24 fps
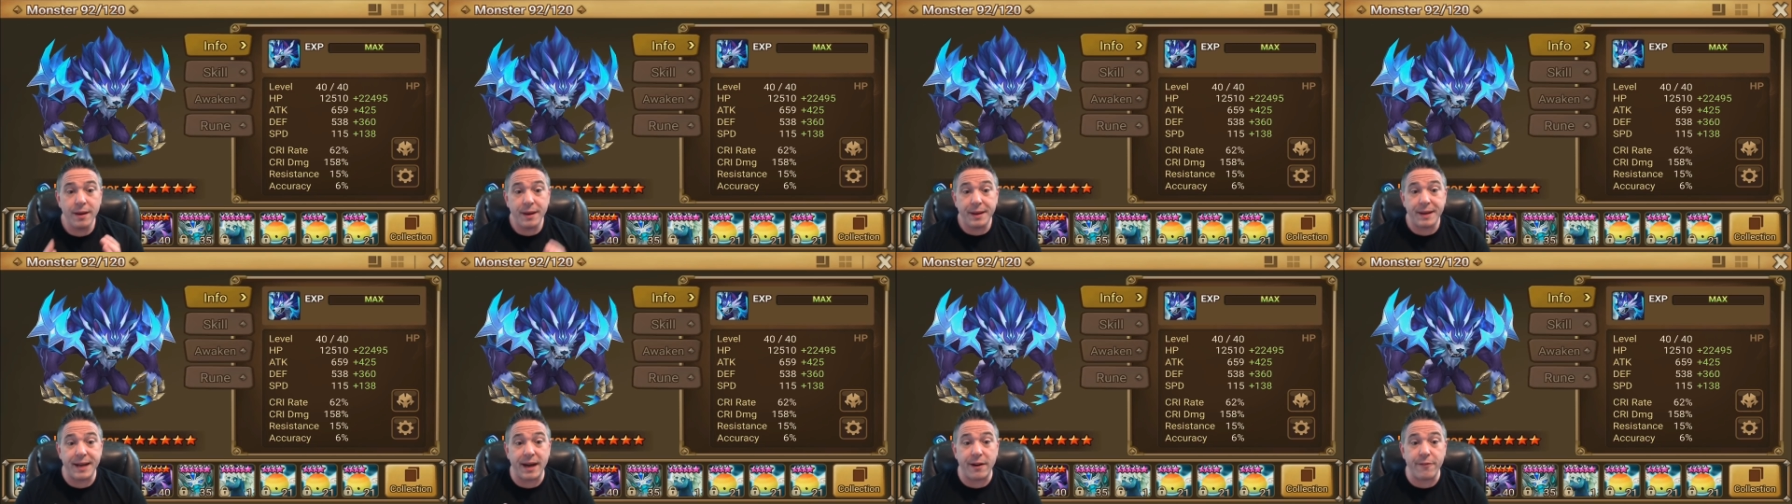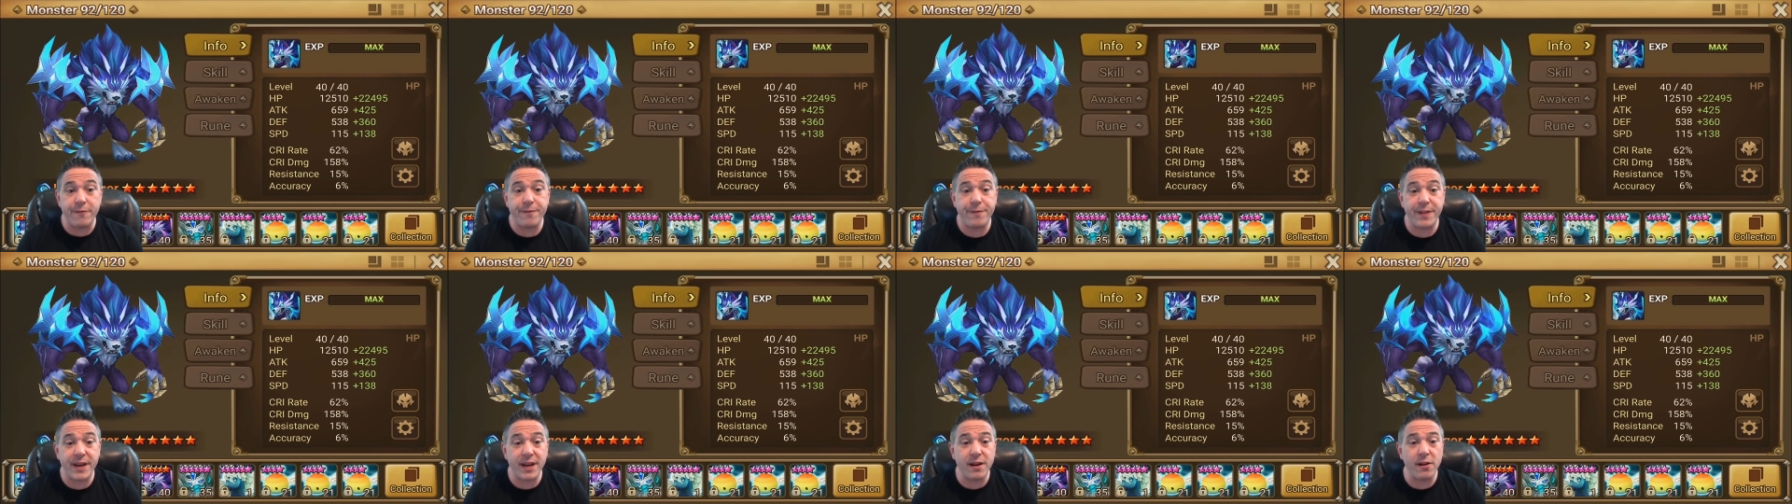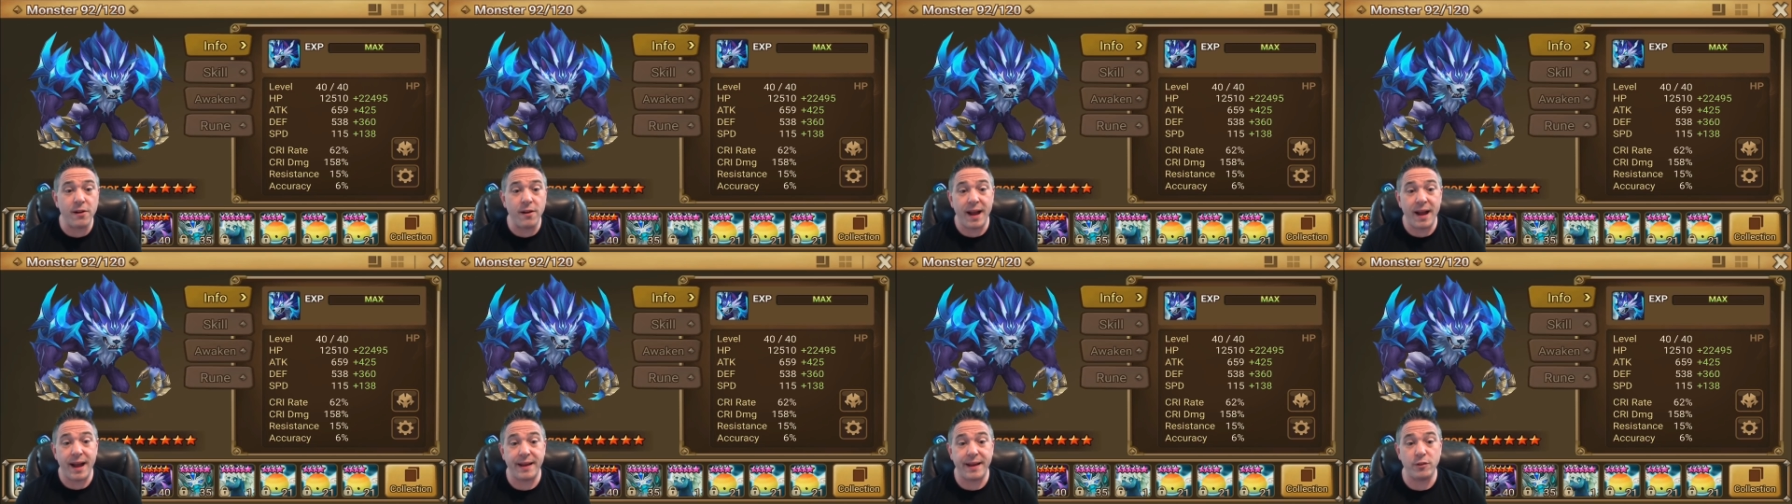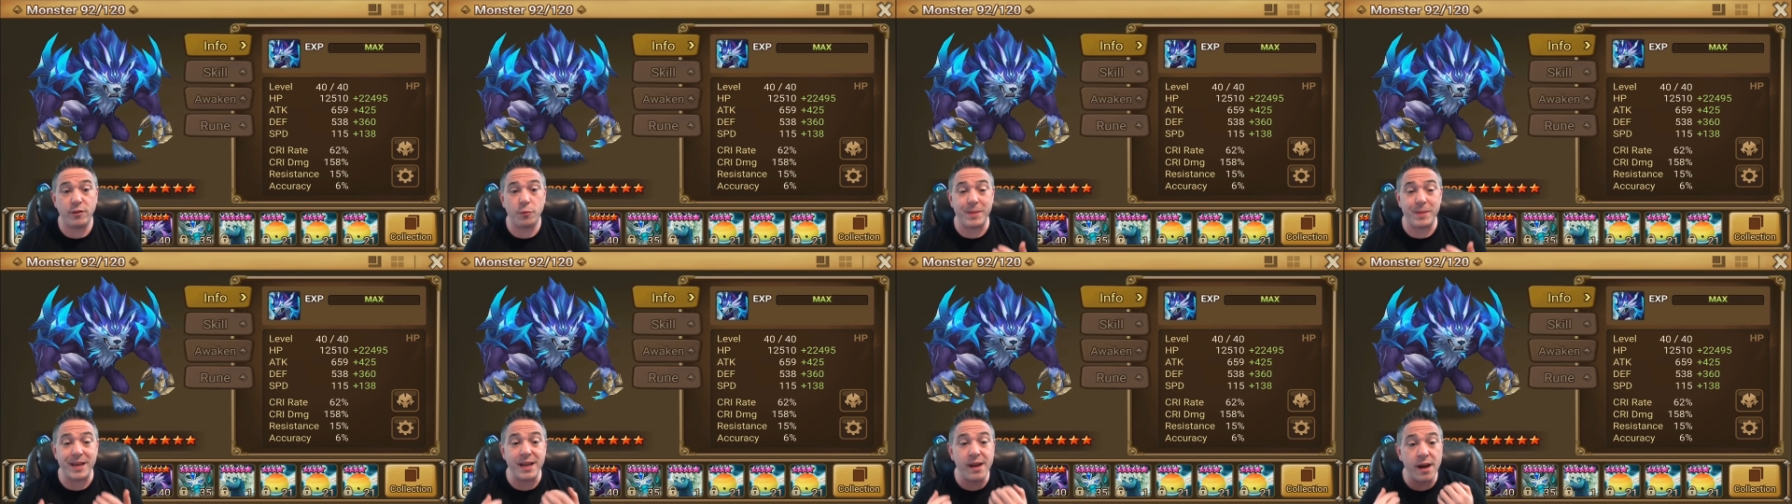Now, Vigor
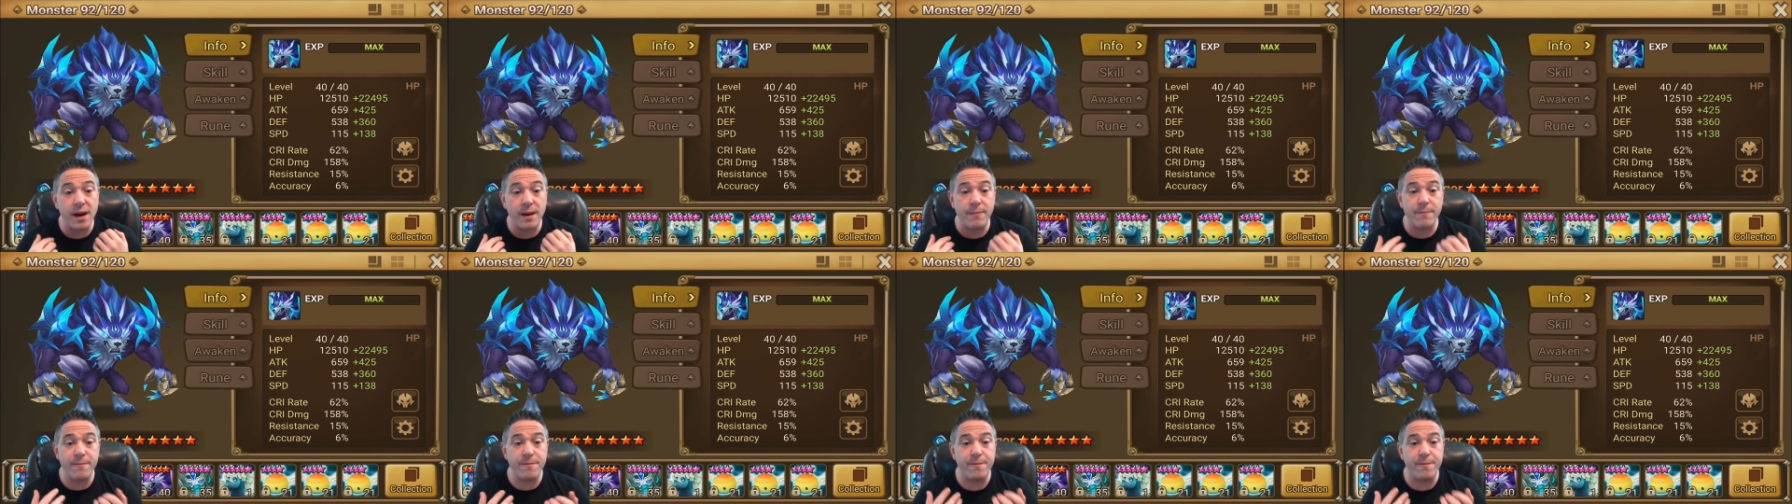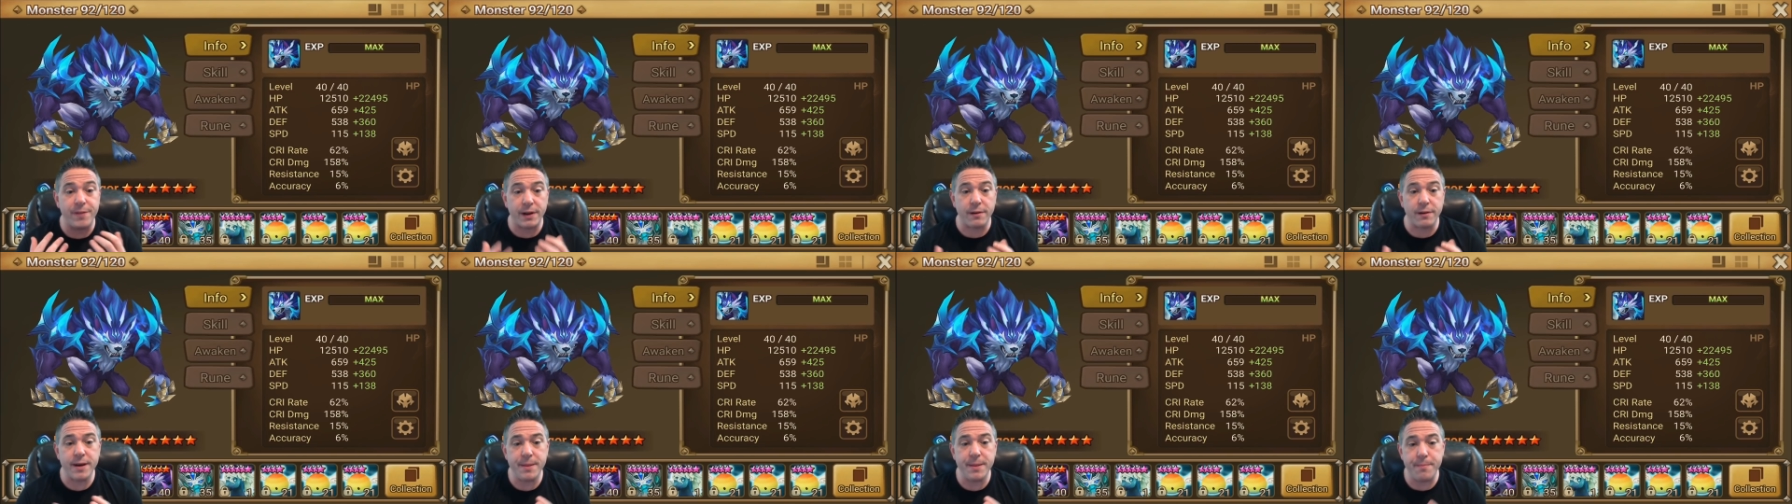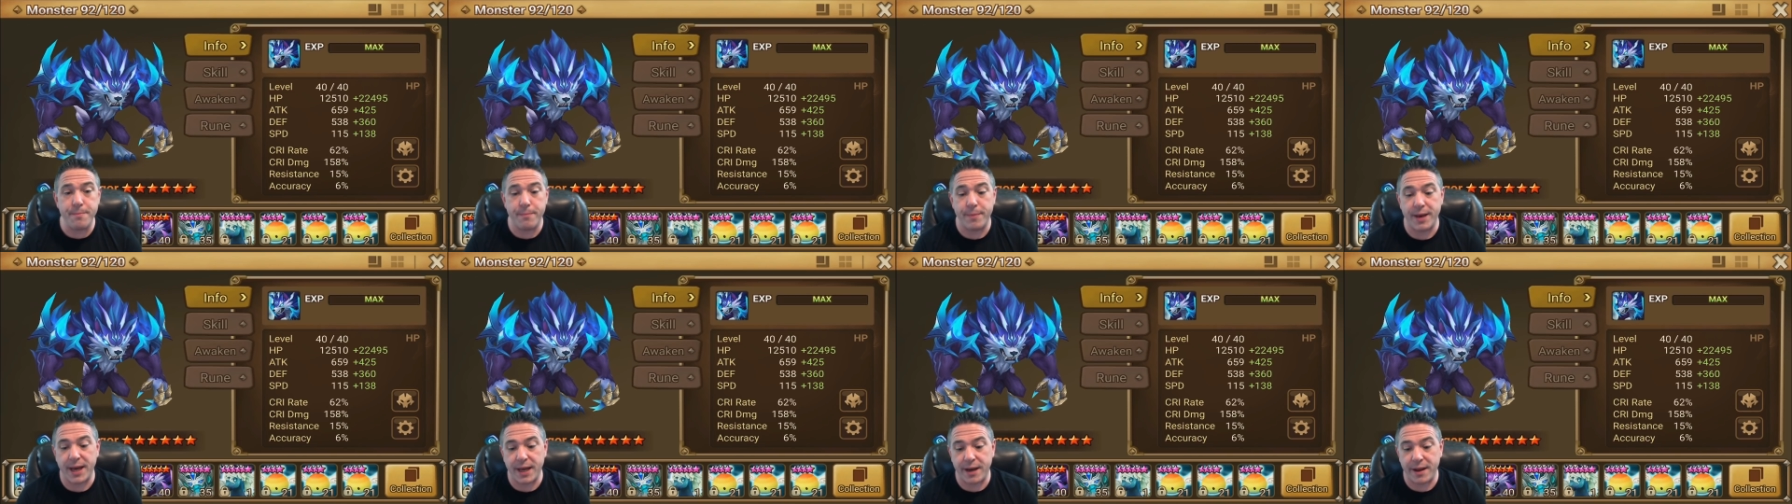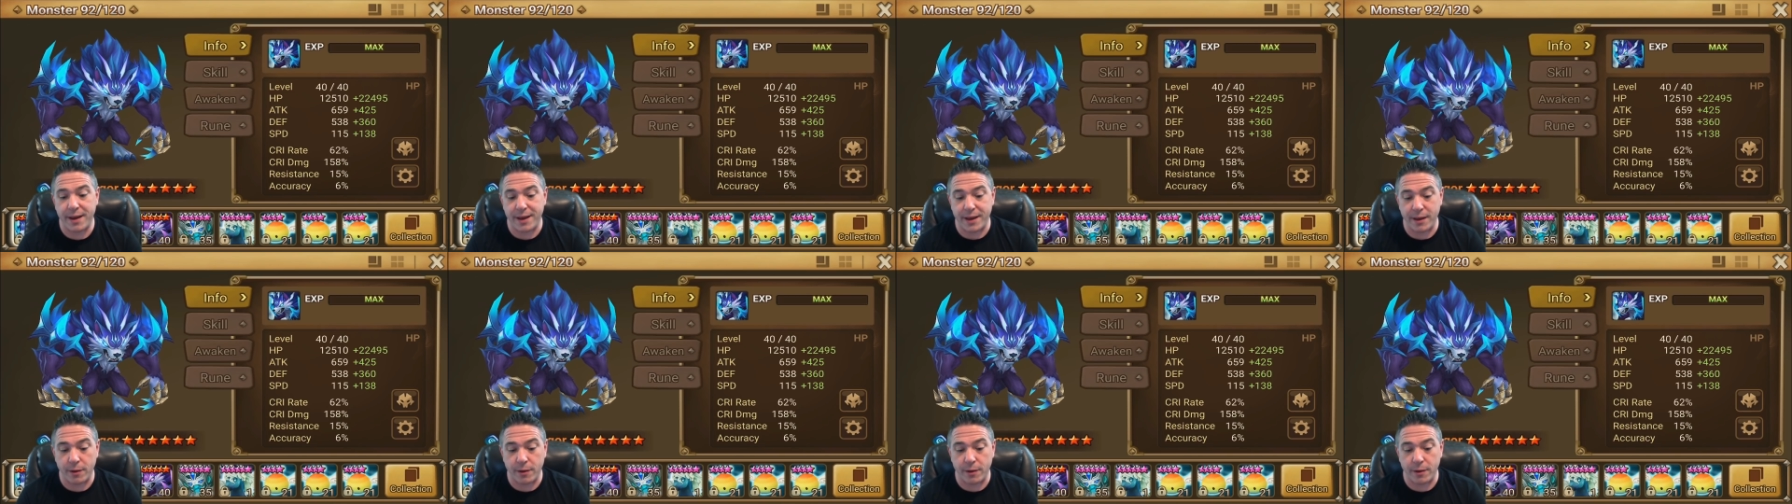has become very meta